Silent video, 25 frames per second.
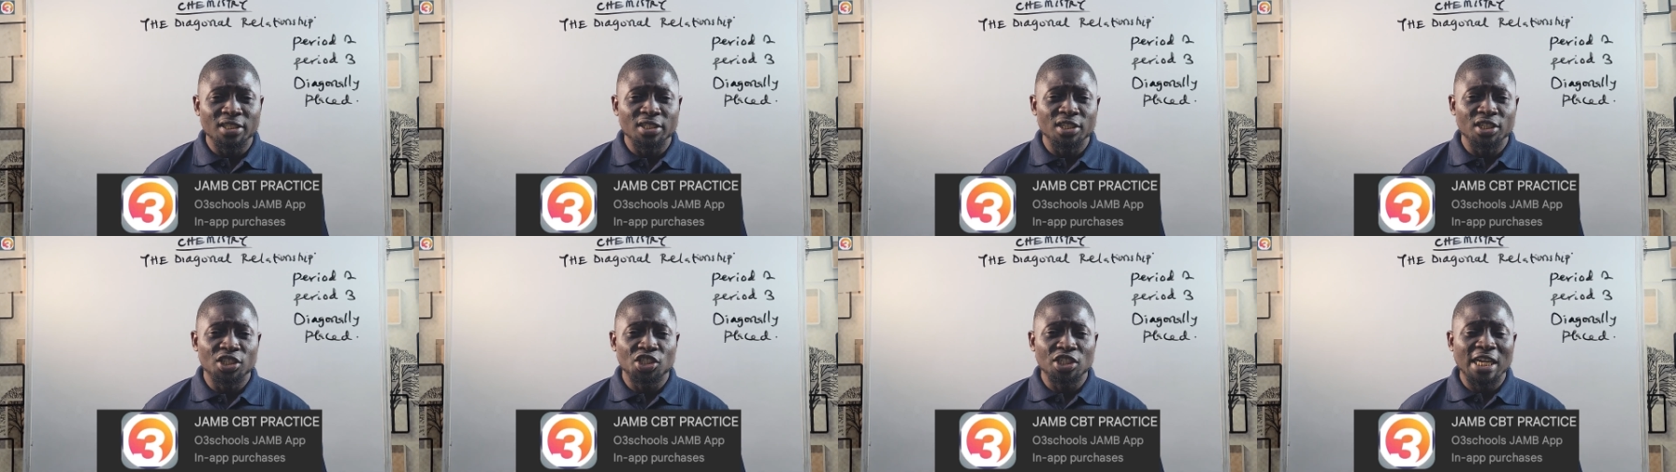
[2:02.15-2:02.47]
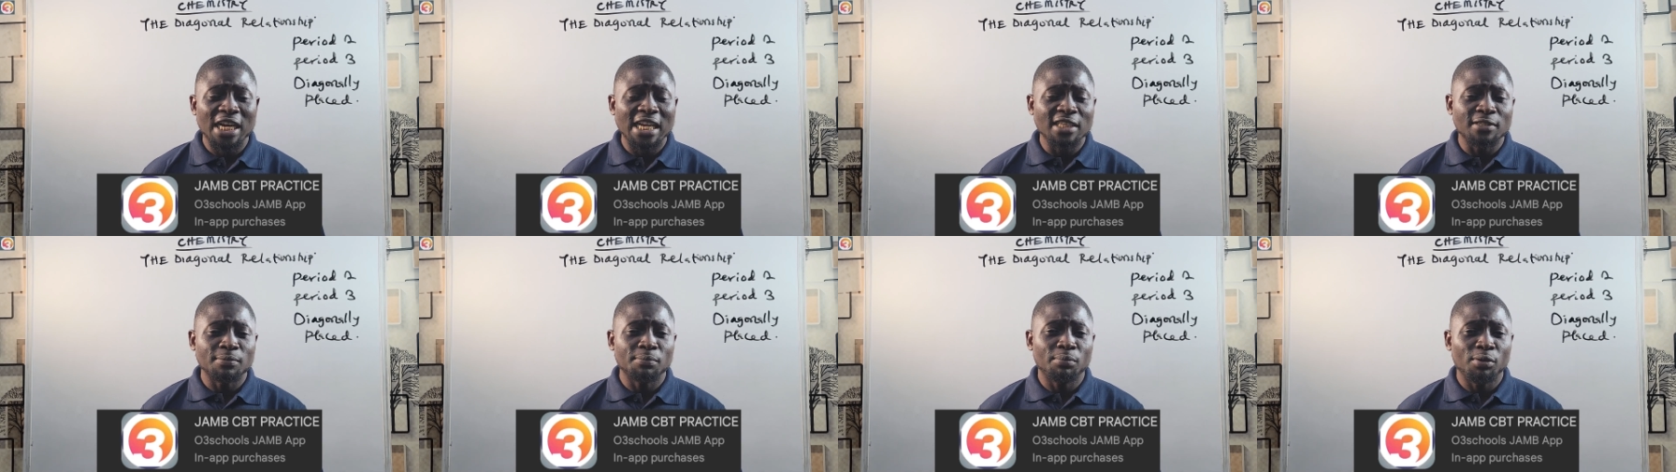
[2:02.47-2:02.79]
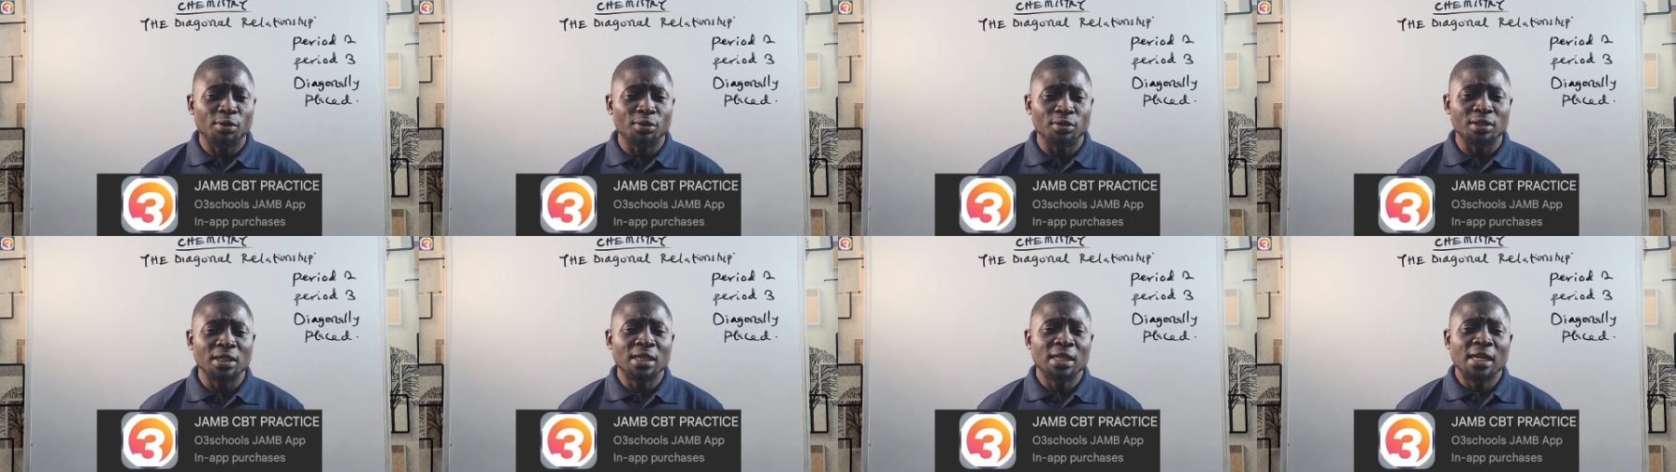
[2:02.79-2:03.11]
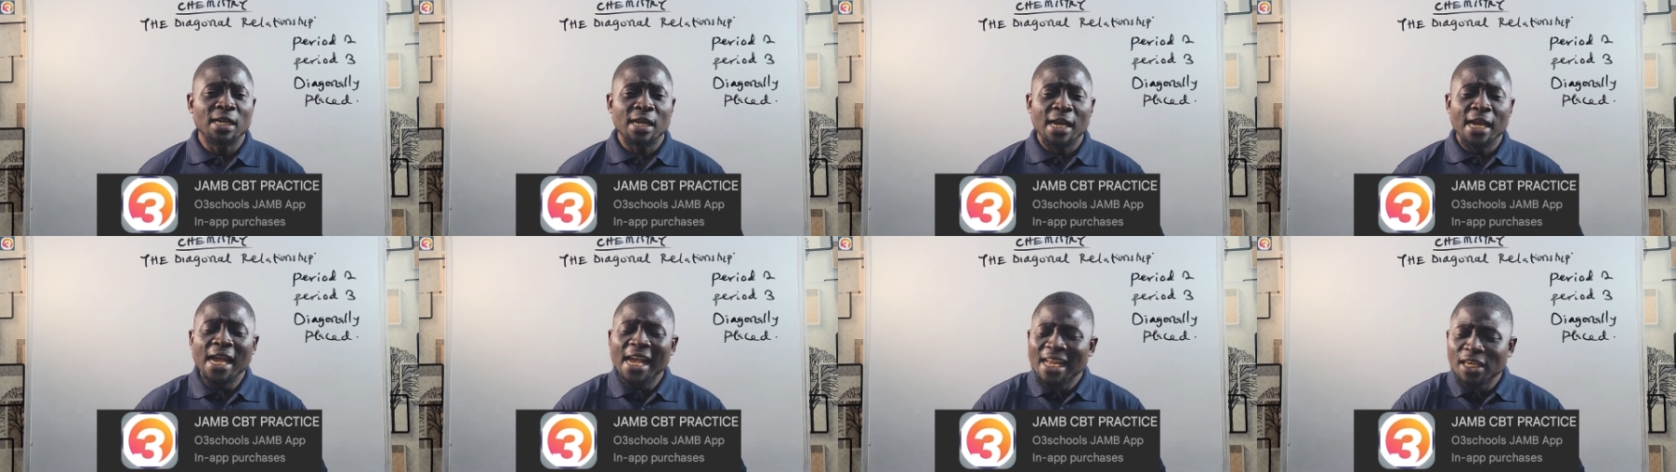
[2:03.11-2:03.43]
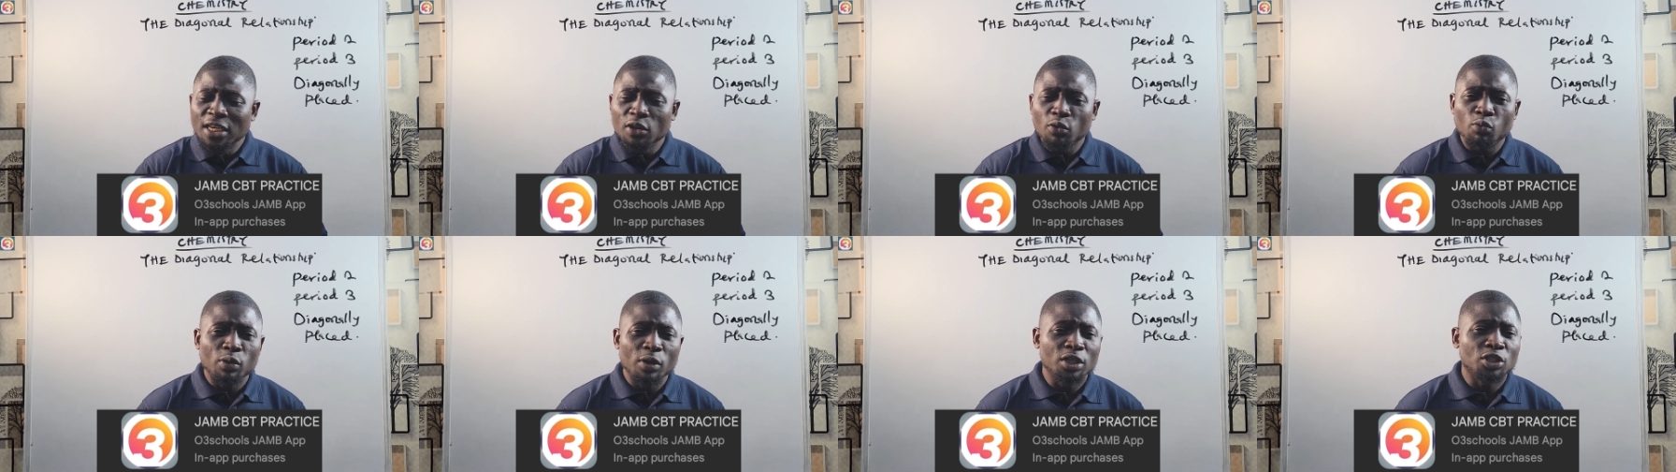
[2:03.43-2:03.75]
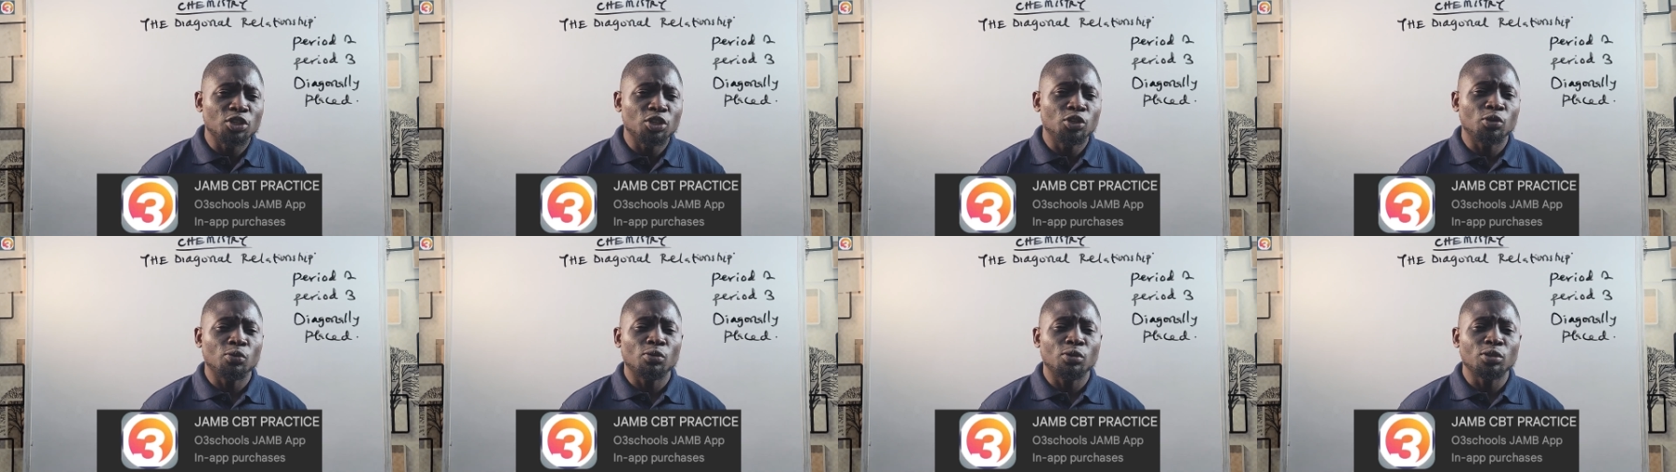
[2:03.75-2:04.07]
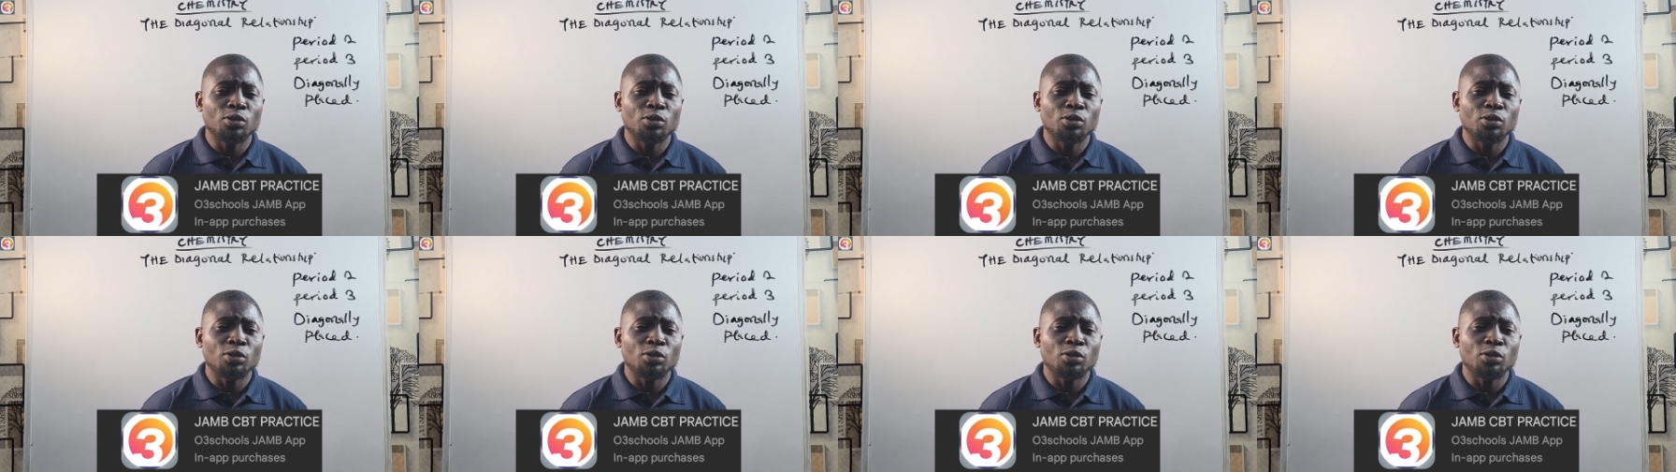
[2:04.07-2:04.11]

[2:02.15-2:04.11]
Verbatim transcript: the chatbot any question you